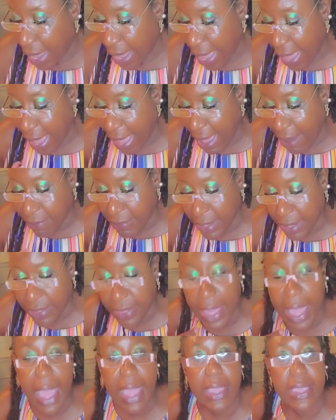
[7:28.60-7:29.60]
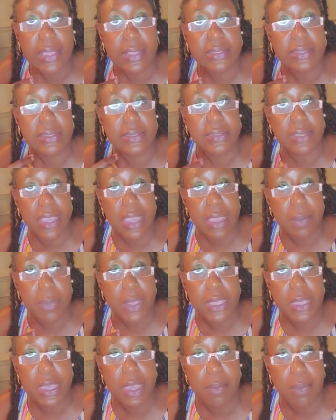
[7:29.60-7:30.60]
having that
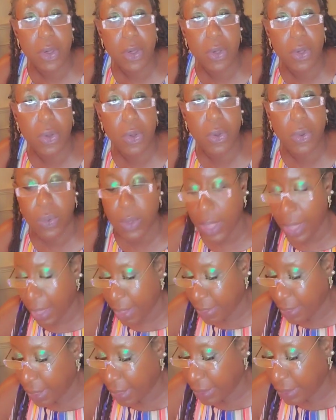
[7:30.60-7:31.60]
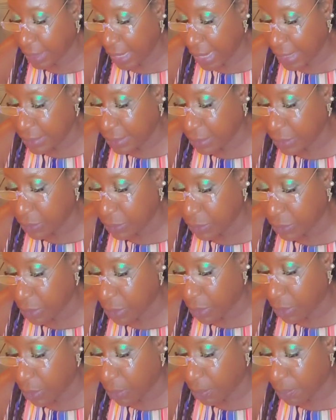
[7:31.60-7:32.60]
same chemical, the
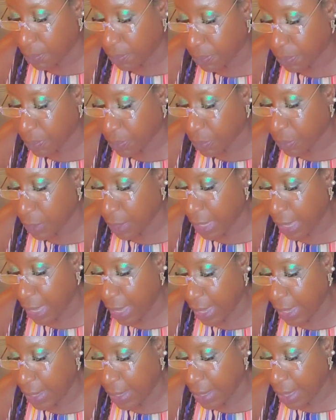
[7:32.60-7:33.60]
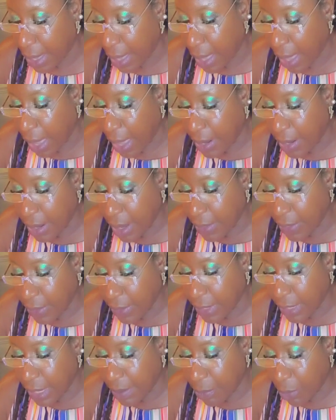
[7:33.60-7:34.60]
lysosome, okay? Another
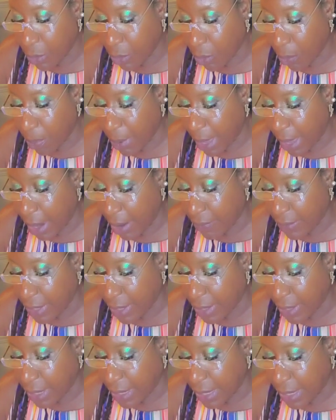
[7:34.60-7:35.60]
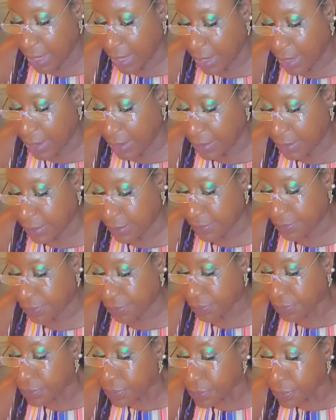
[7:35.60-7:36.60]
chemical barrier is
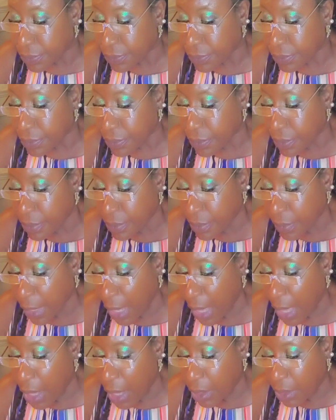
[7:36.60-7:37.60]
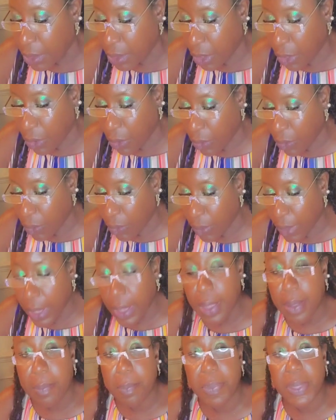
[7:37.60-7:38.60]
low
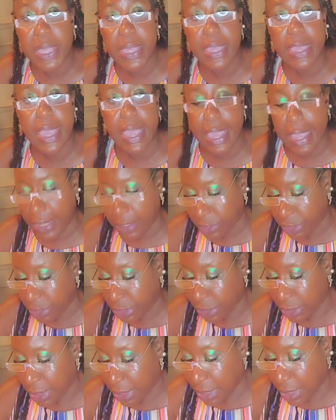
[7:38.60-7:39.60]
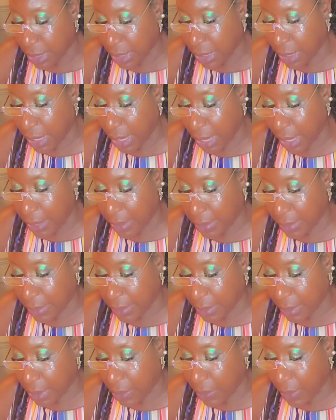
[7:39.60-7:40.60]
pH gut,
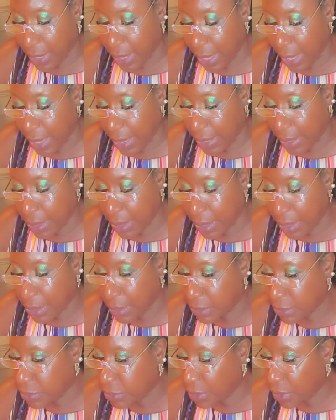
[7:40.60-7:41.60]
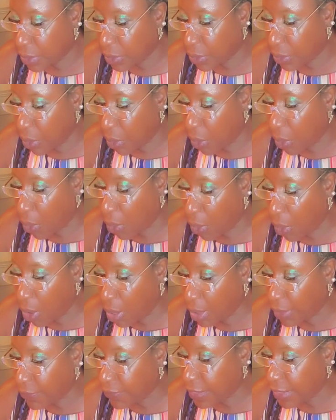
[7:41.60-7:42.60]
okay? So
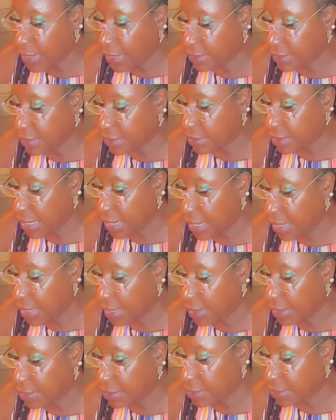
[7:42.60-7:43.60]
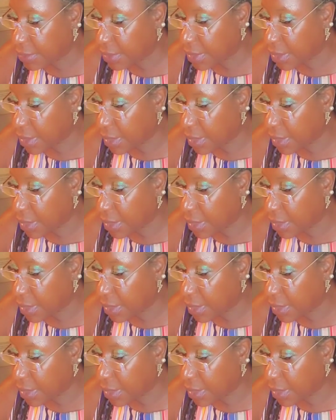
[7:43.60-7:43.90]
all of these things